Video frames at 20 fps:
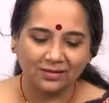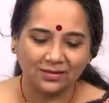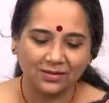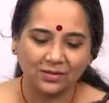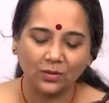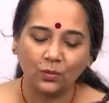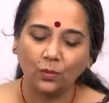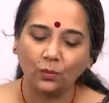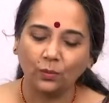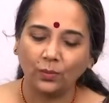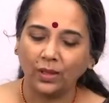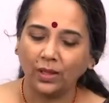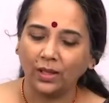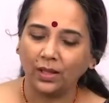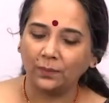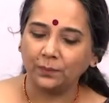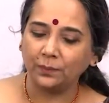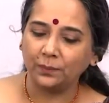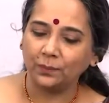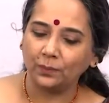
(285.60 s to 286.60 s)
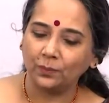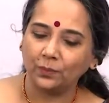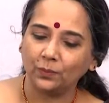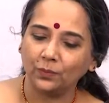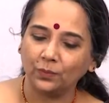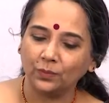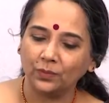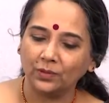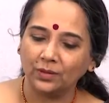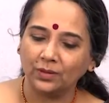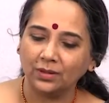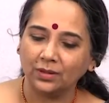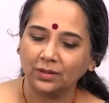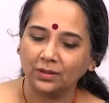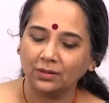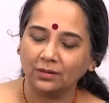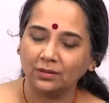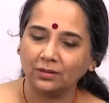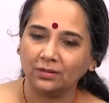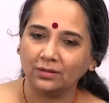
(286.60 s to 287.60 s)
So um,
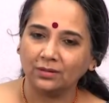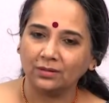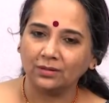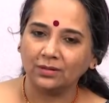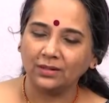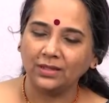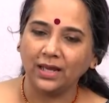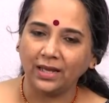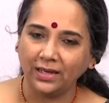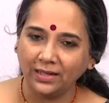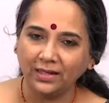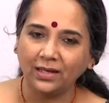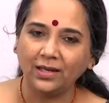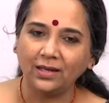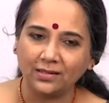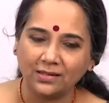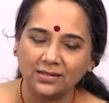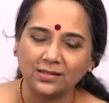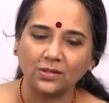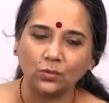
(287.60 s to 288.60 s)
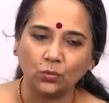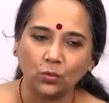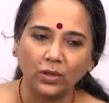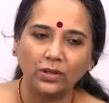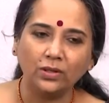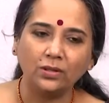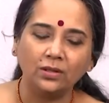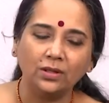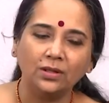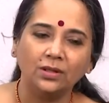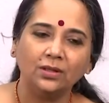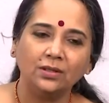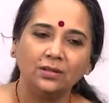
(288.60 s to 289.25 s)
the idea is that one